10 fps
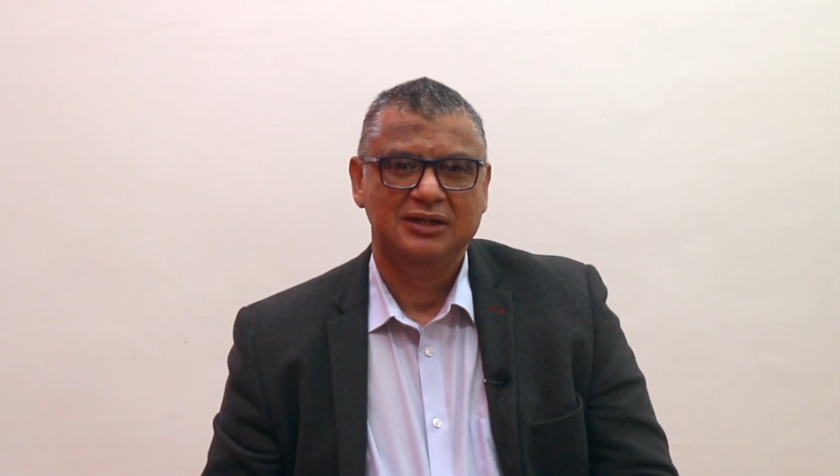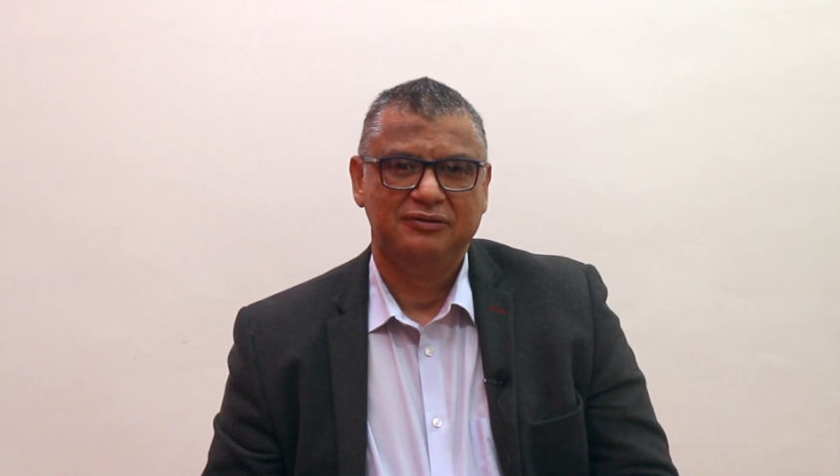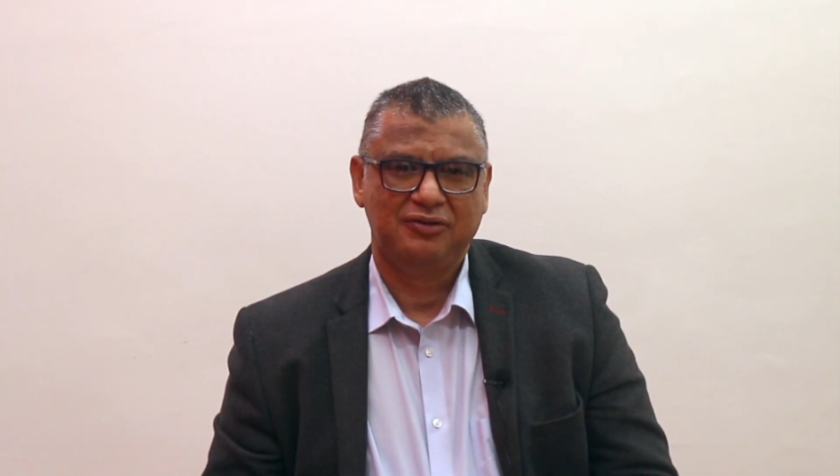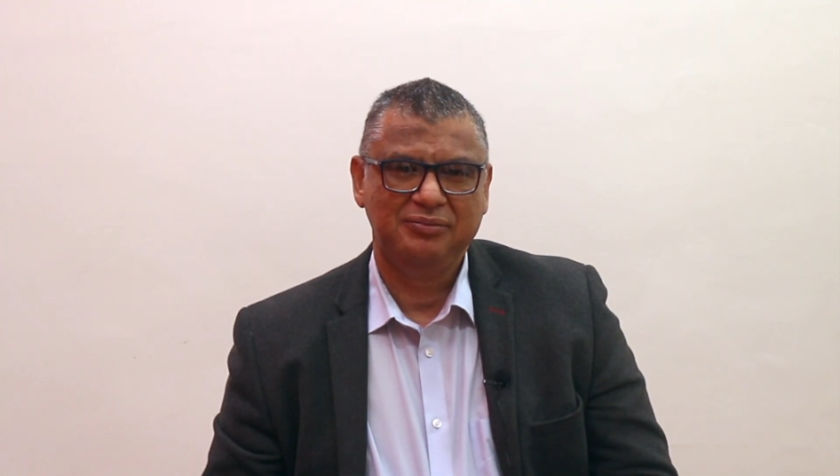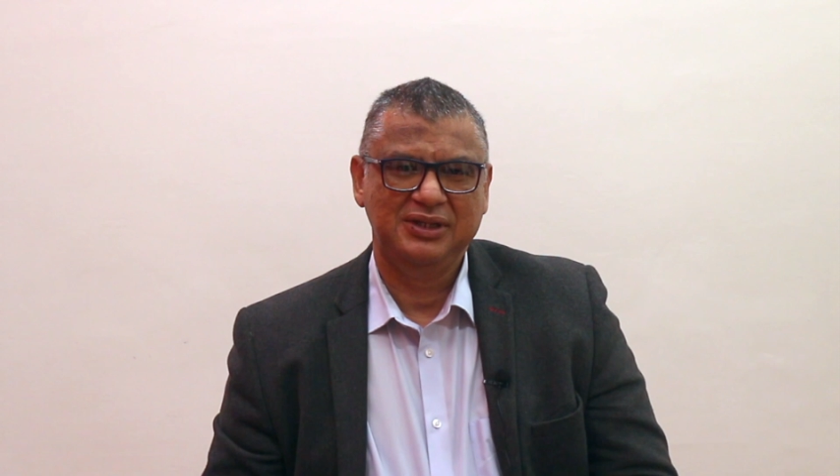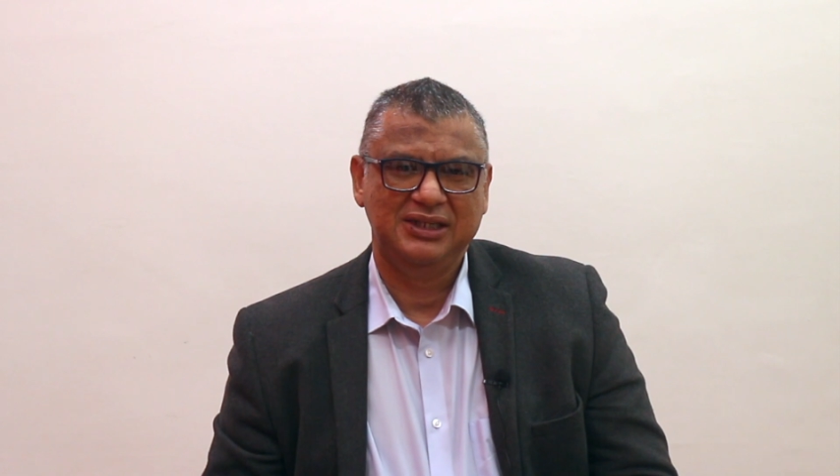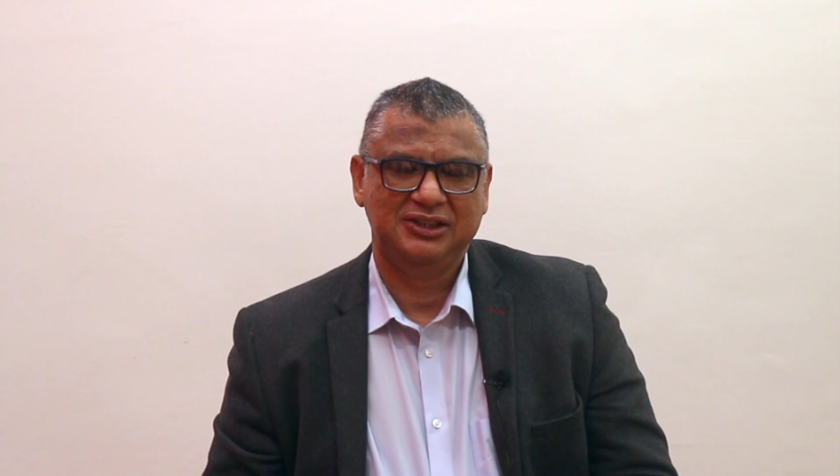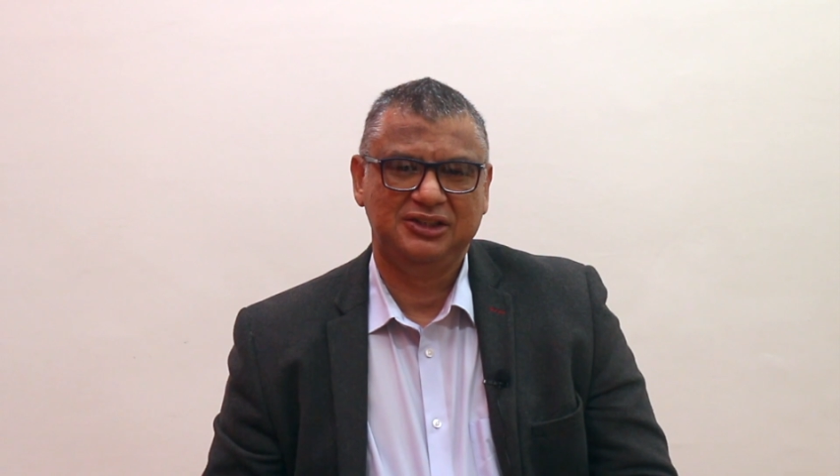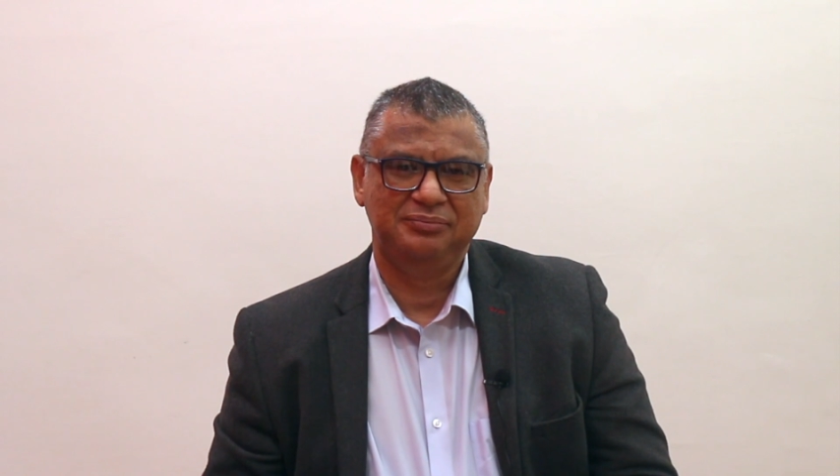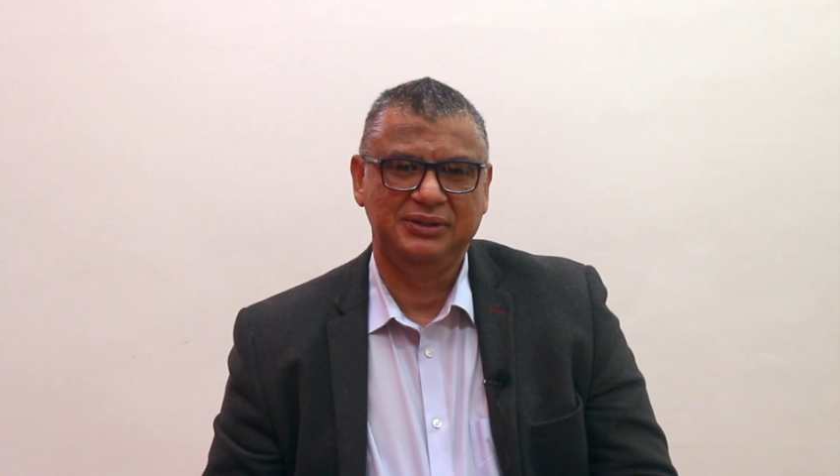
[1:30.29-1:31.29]
from the
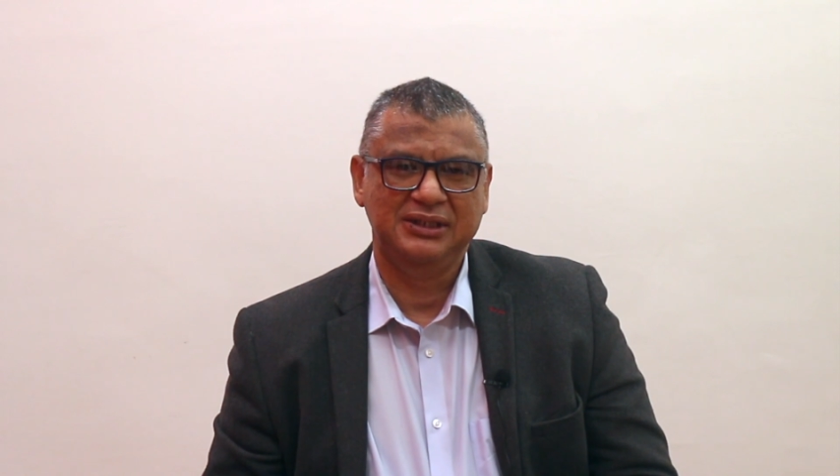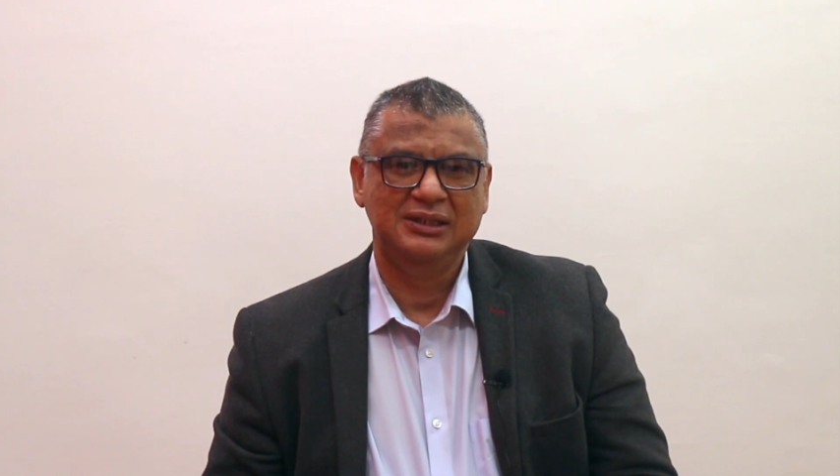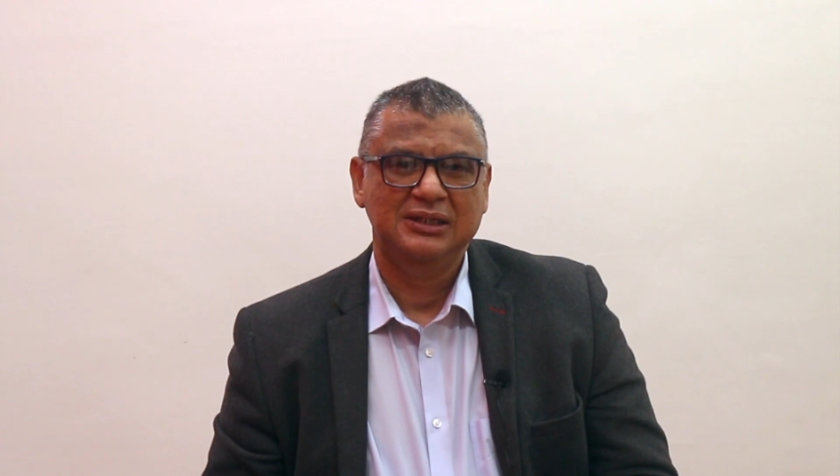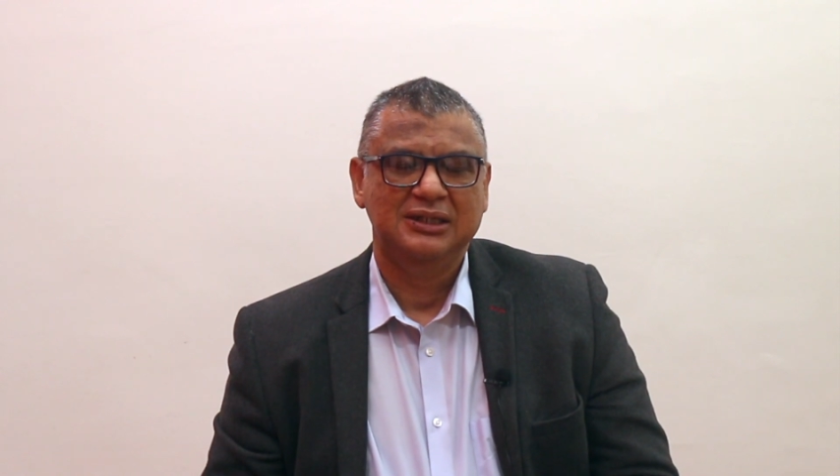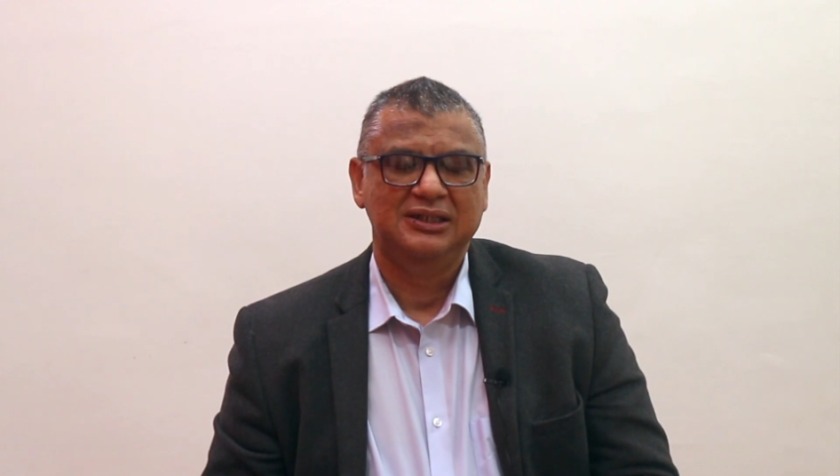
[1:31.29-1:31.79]
SGB